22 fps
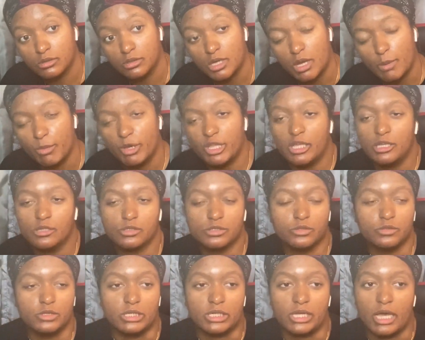But those
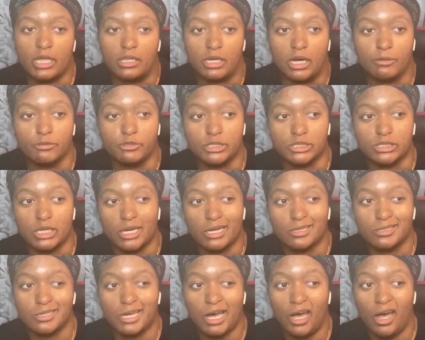two together, I was just
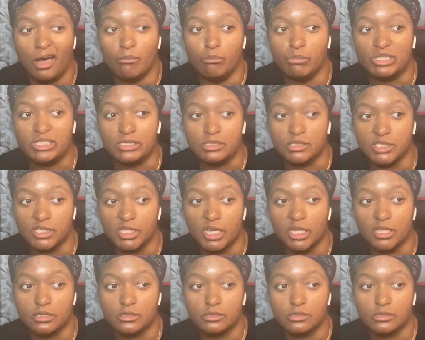like, y'all beast together.